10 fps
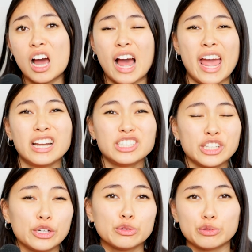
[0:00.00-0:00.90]
I had to
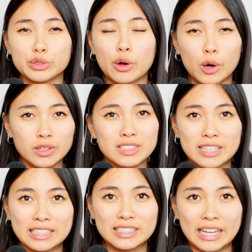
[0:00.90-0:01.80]
go through all these
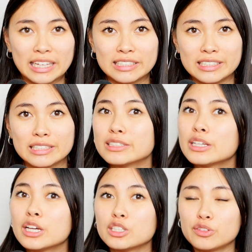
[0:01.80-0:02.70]
test cases
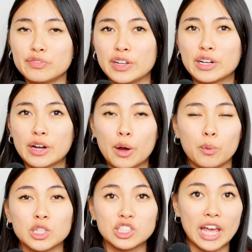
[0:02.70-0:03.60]
to figure out
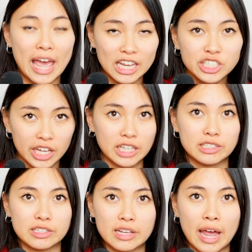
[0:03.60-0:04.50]
which edge
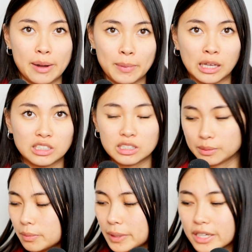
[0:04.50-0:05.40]
cases I had missed.
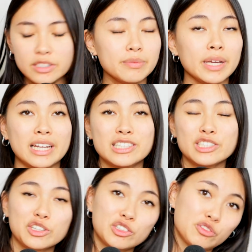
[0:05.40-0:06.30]
Because of my
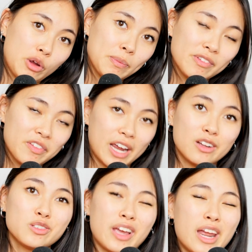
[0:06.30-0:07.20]
indescriptive
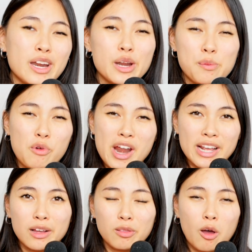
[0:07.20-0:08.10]
titles, I ended up
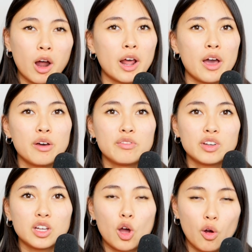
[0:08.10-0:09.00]
writing a lot of
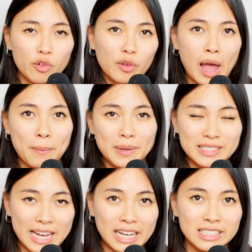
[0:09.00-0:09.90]
overlapping
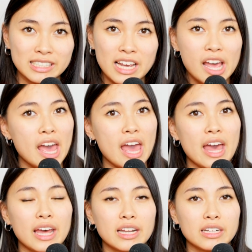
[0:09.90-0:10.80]
tests,
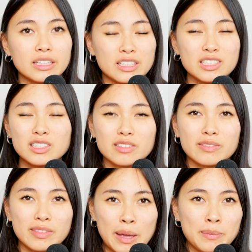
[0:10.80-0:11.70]
and this
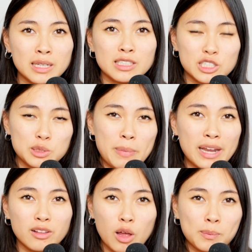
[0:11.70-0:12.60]
led me to
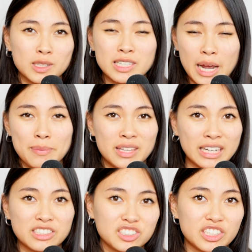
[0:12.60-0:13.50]
spend a lot more time than
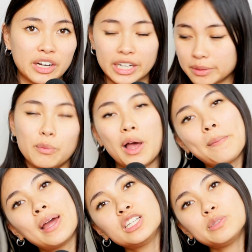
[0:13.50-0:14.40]
necessary. While I
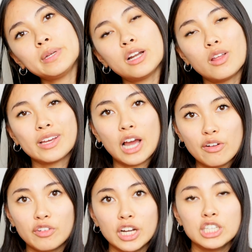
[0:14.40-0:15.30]
managed to meet all the
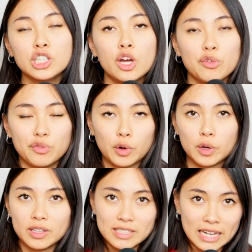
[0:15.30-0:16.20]
coverage
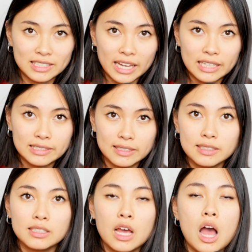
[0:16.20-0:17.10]
for the test
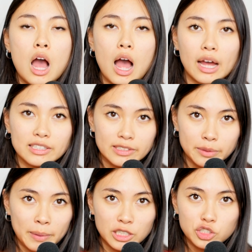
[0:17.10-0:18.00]
cases, I
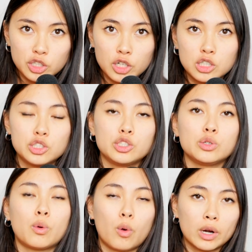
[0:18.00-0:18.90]
still made sure
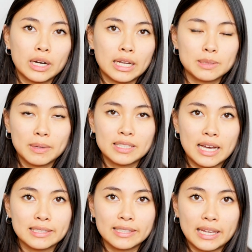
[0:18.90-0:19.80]
to organize my
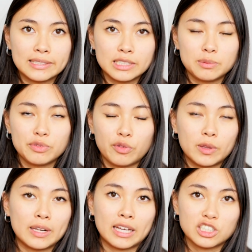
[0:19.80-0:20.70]
test cases before
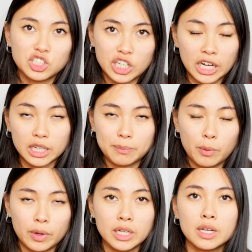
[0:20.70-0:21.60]
the next
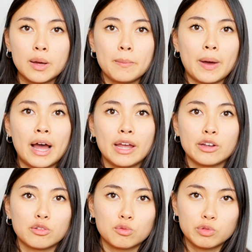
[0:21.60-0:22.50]
checkpoint
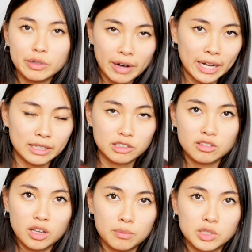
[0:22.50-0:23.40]
by rewriting
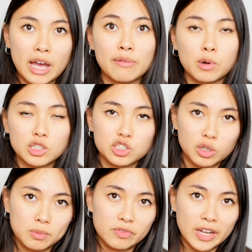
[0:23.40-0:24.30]
them to have more
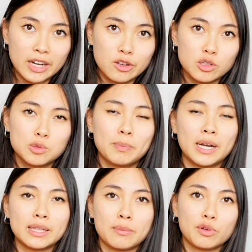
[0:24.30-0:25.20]
descriptive titles,
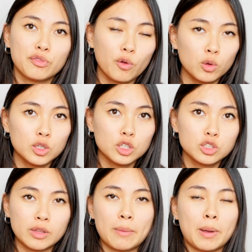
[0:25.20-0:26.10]
putting them in
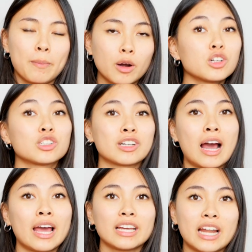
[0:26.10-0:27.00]
folders so that my partner and
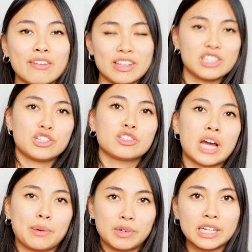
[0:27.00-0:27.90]
I could have an easier
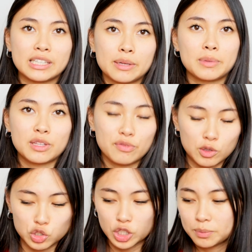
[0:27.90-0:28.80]
time reading them in the
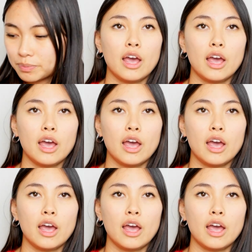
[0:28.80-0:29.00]
future.